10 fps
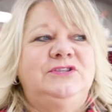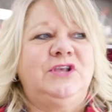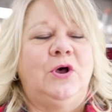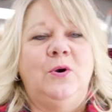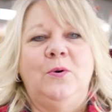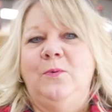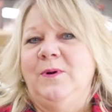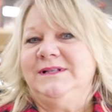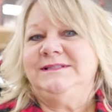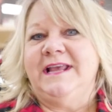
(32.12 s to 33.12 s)
So
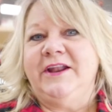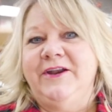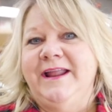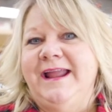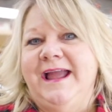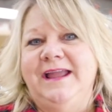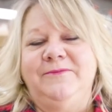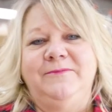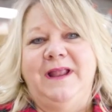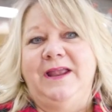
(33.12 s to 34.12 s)
one Saturday, I
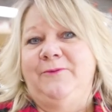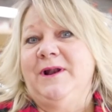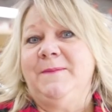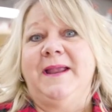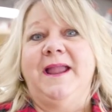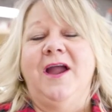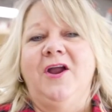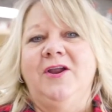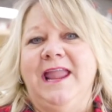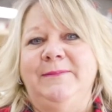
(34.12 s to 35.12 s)
I had wrecked my
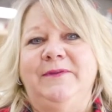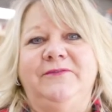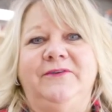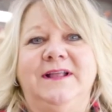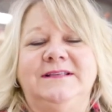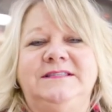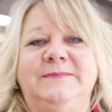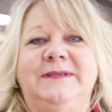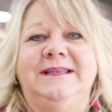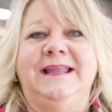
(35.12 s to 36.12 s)
car, came in for an
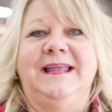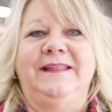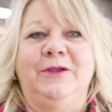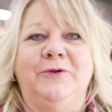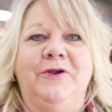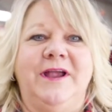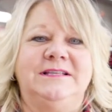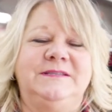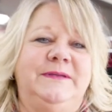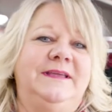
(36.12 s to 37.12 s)
estimate, and the owner
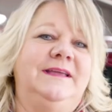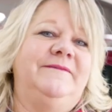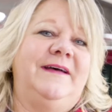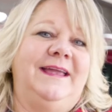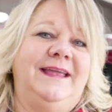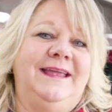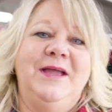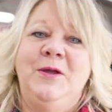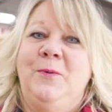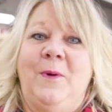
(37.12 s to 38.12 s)
asked me if I
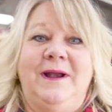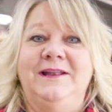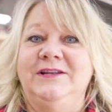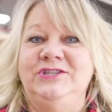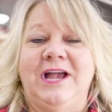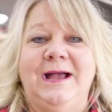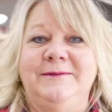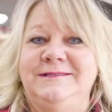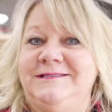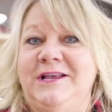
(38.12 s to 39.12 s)
wanted a job
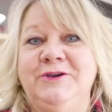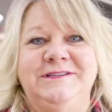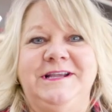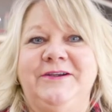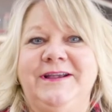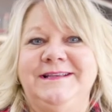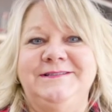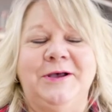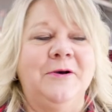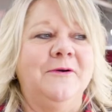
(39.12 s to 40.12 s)
as a secretary.
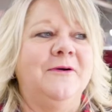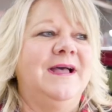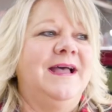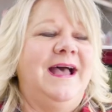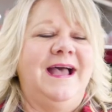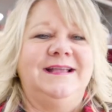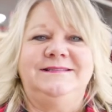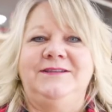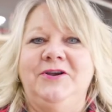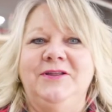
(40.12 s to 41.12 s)
So I
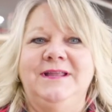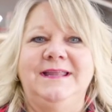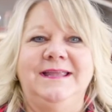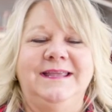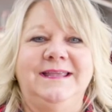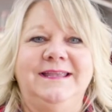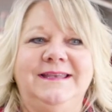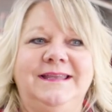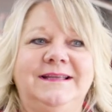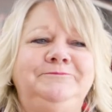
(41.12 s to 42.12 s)
started
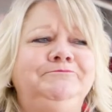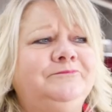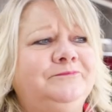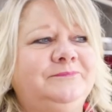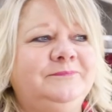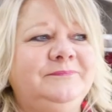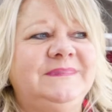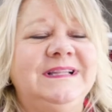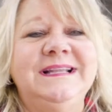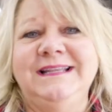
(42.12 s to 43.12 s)
in
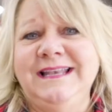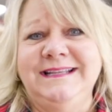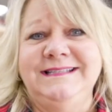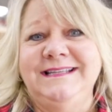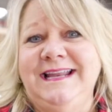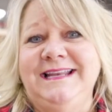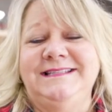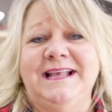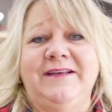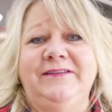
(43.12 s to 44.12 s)

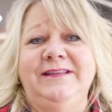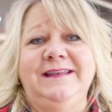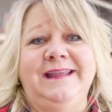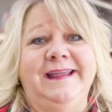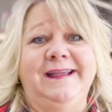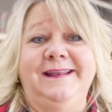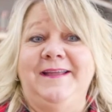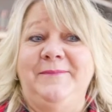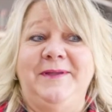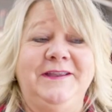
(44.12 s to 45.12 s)
1987, and
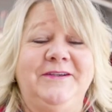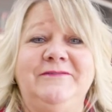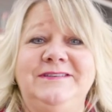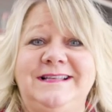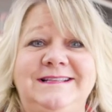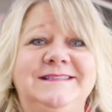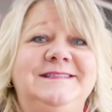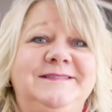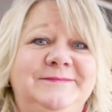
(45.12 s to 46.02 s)
I've been here ever since.